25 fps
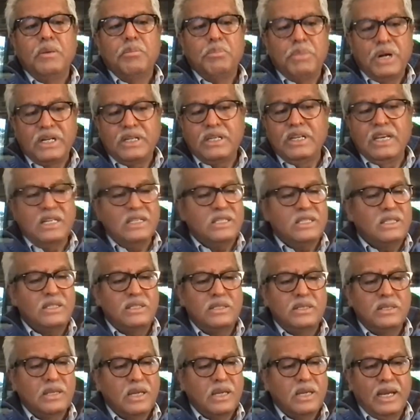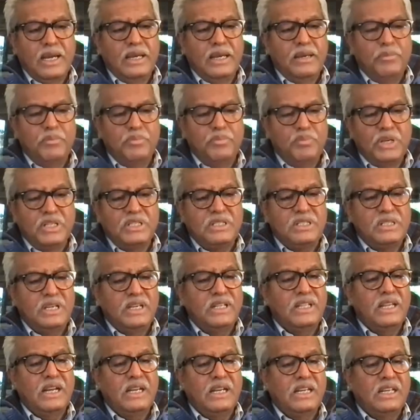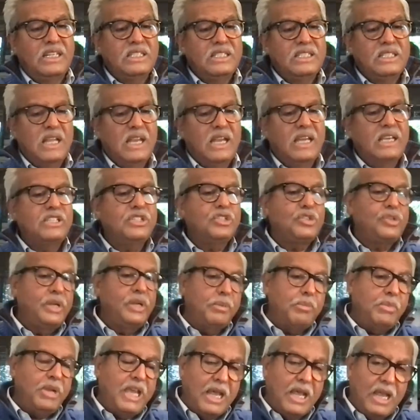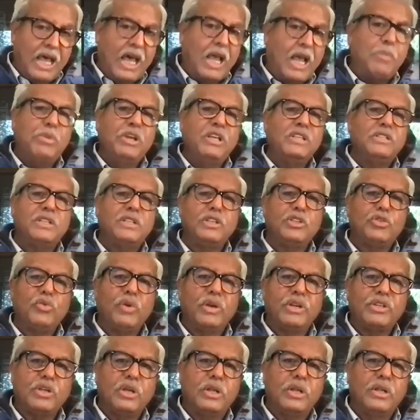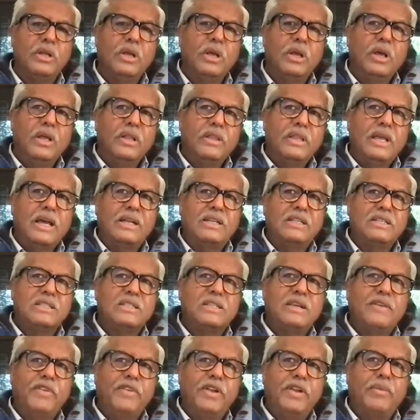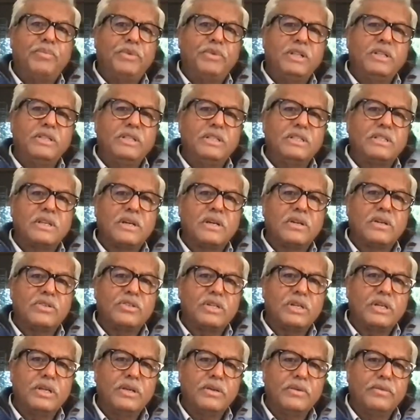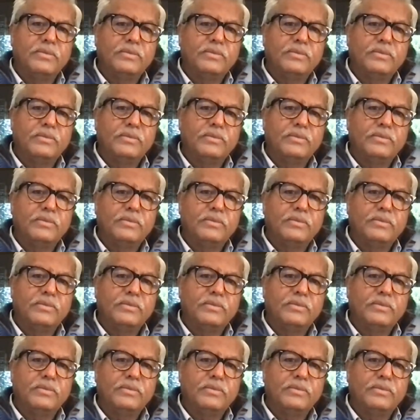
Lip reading: But yes, I must say that it is an extremely alarming situation that has developed in this country.